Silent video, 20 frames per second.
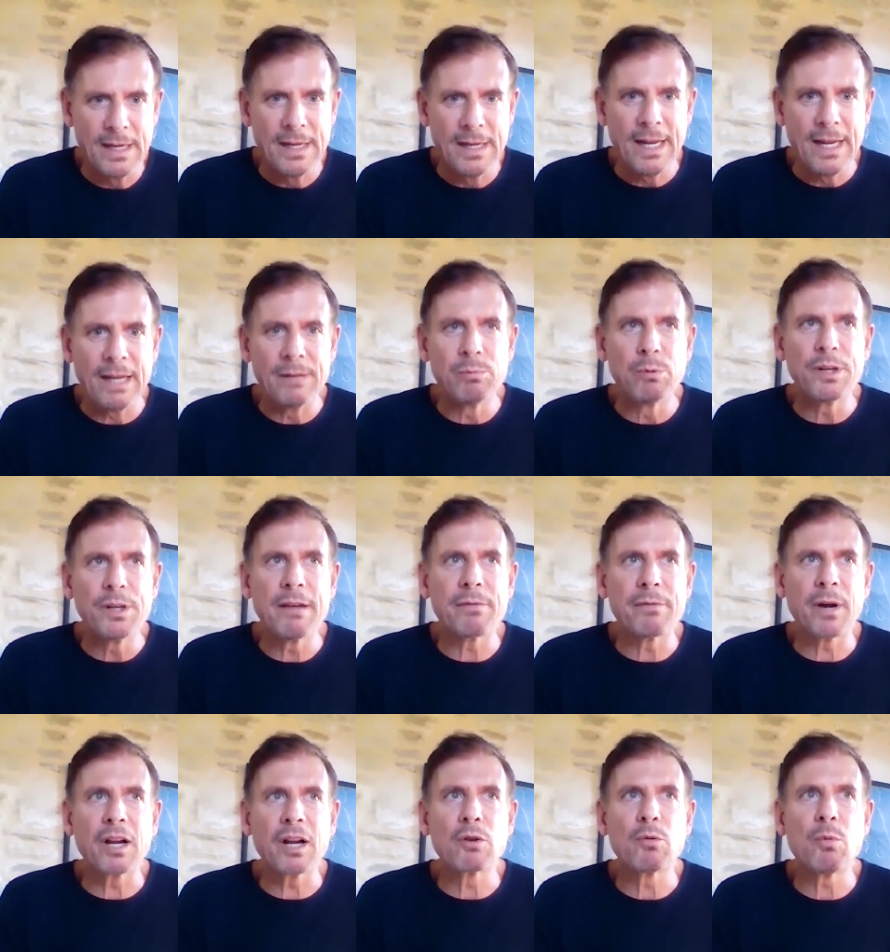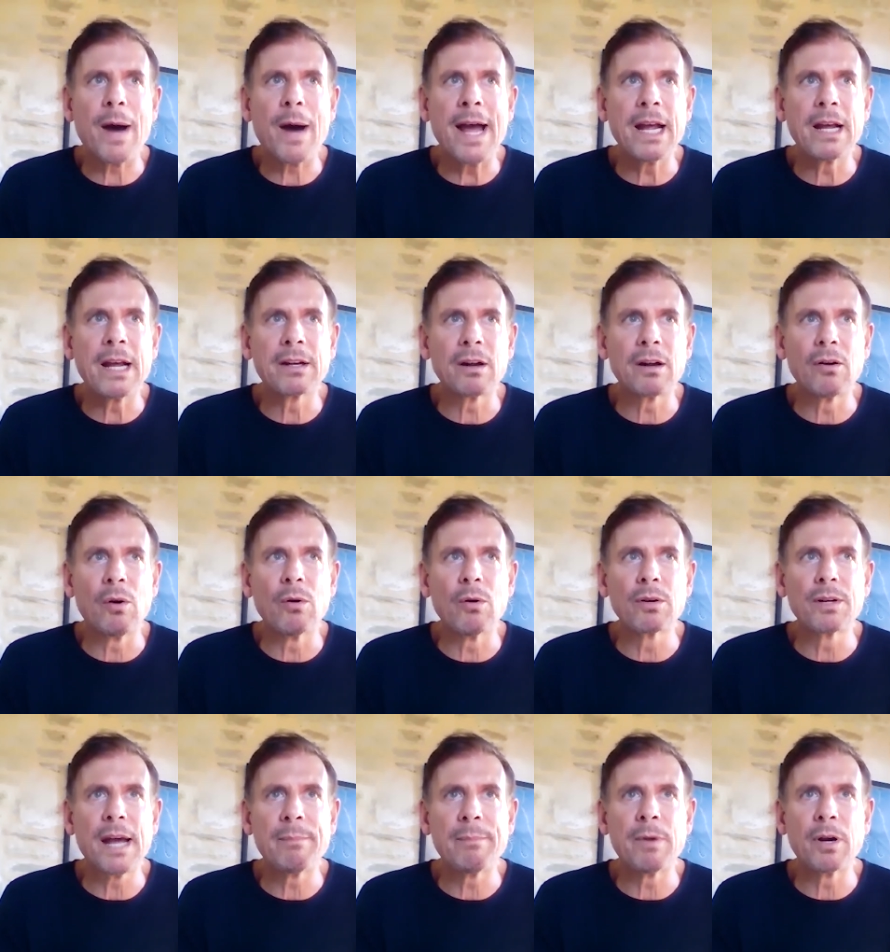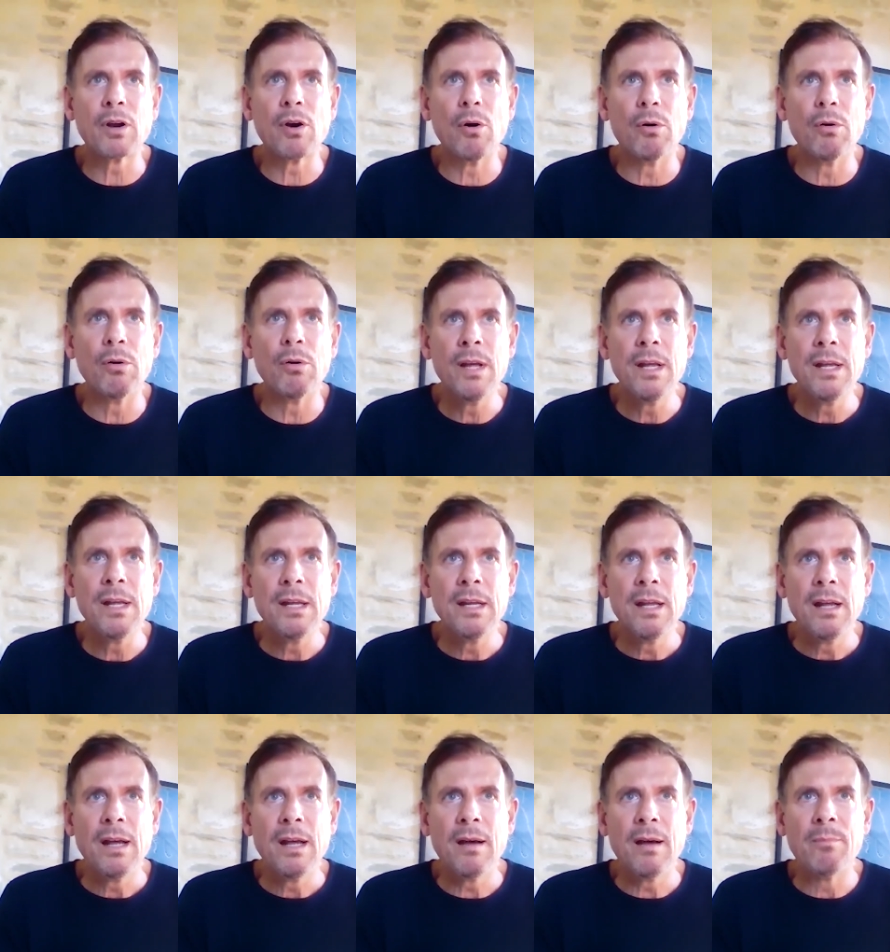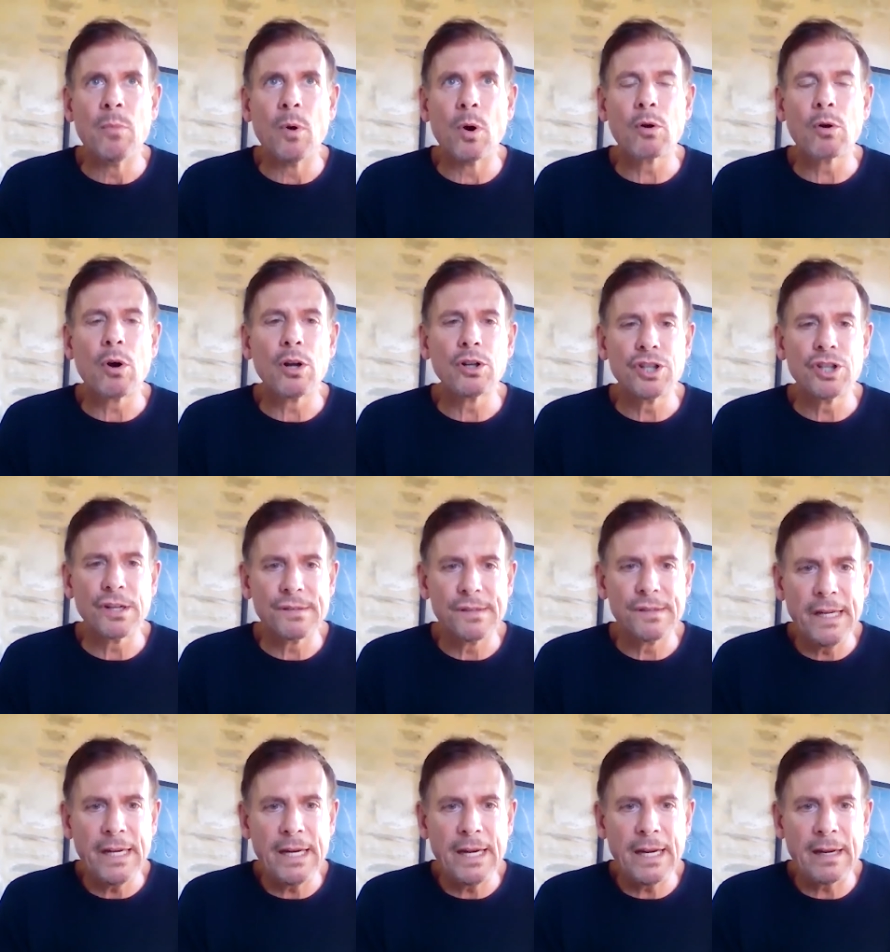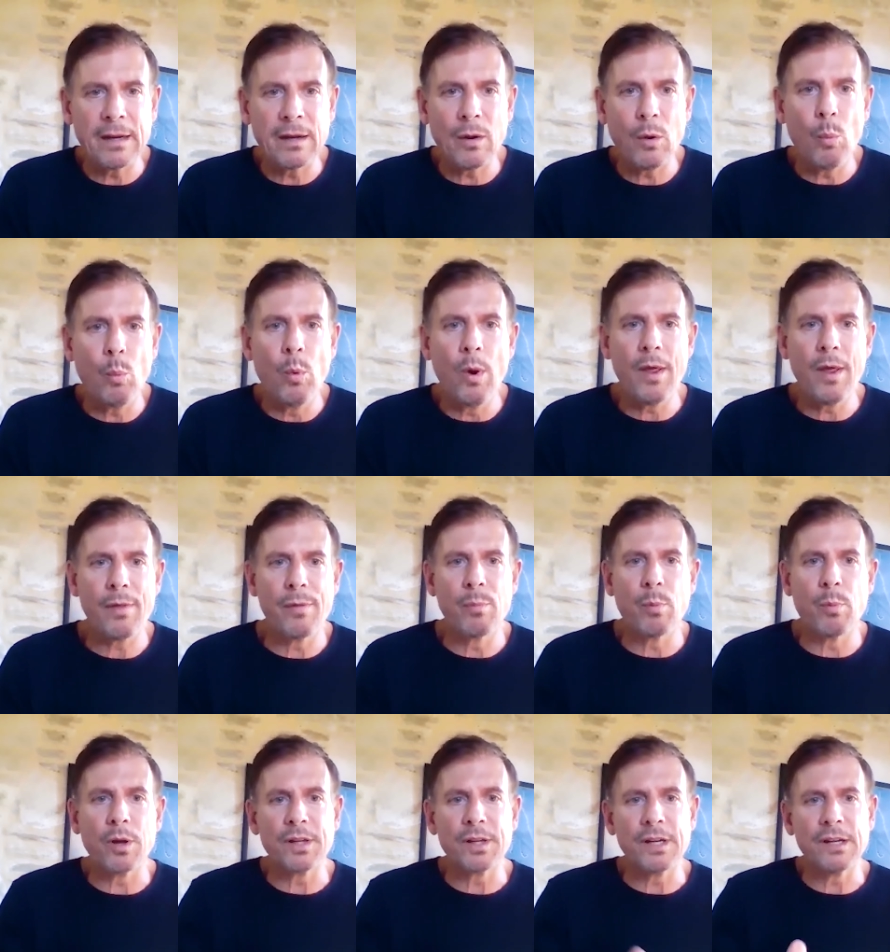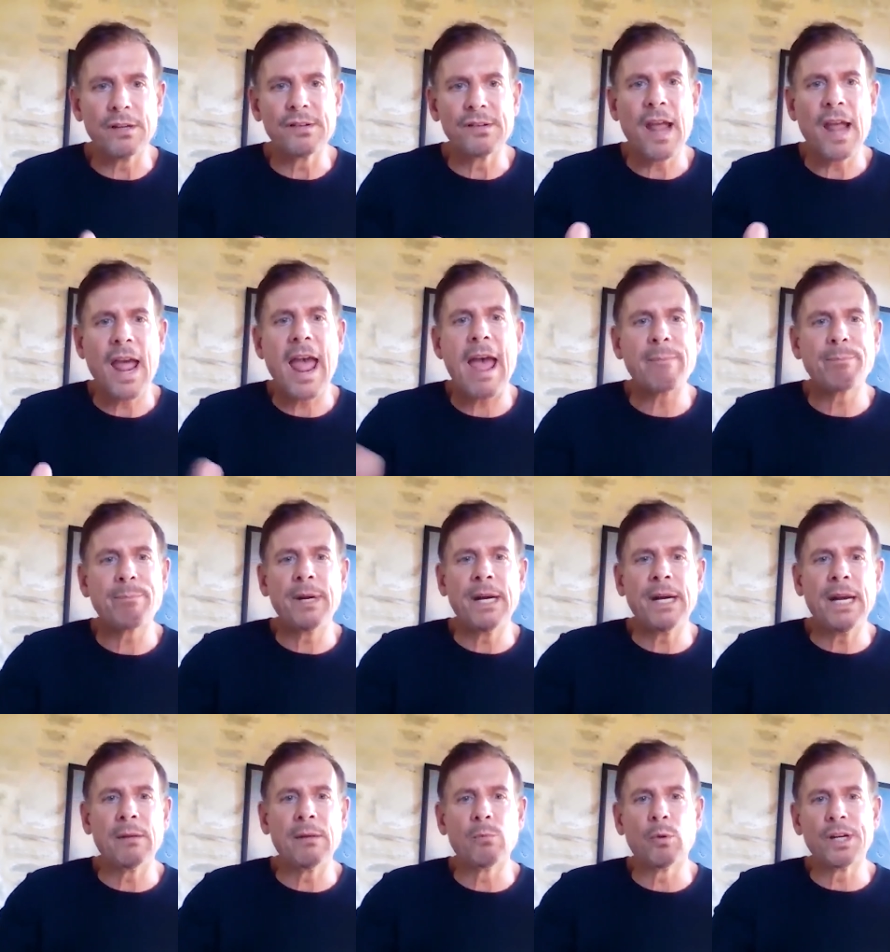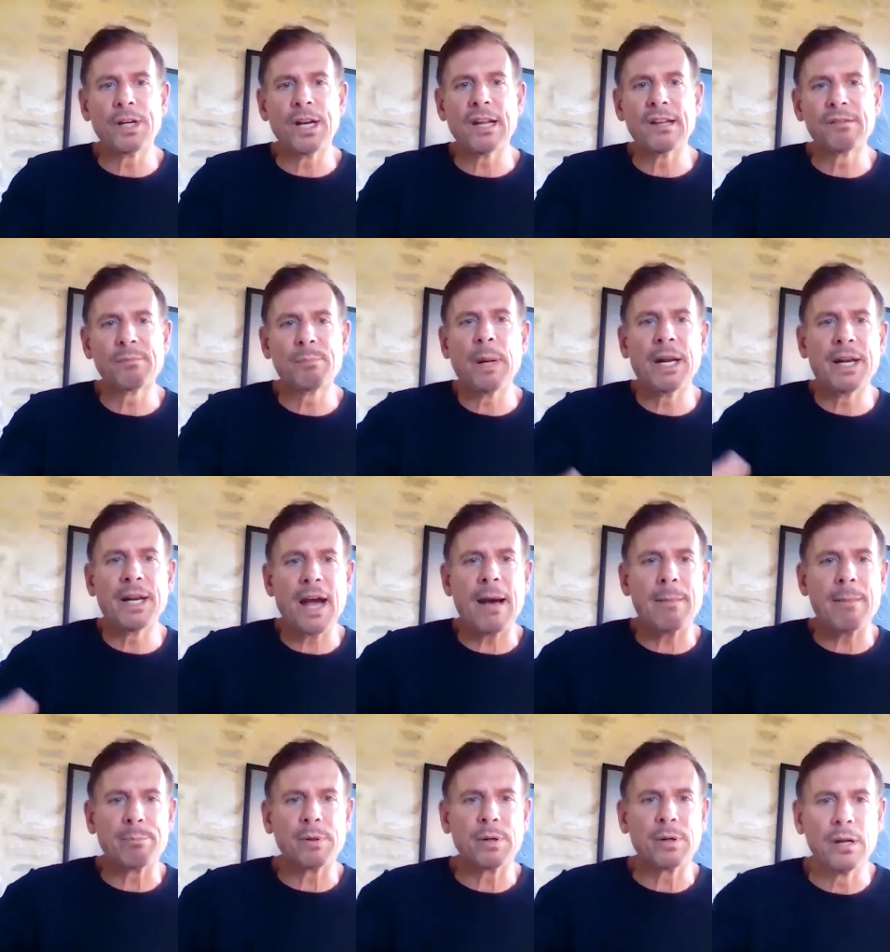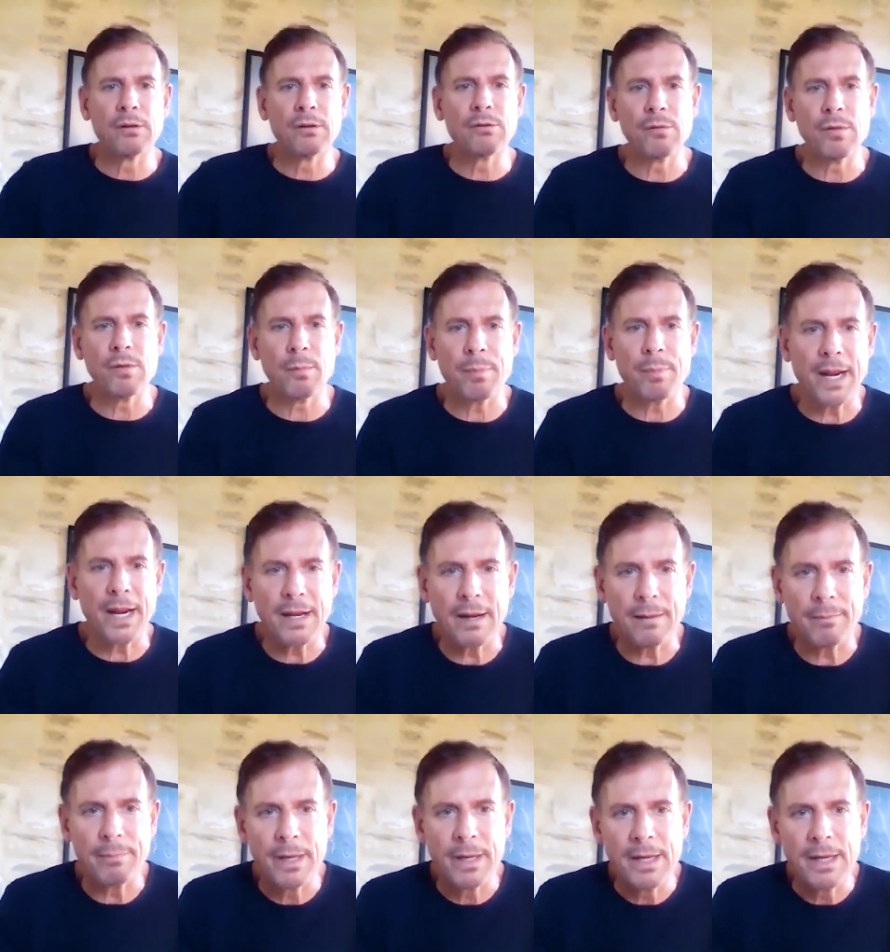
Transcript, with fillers: It would have required a long time ago a more conscious dealing with what is happening, what has built up to the breakup.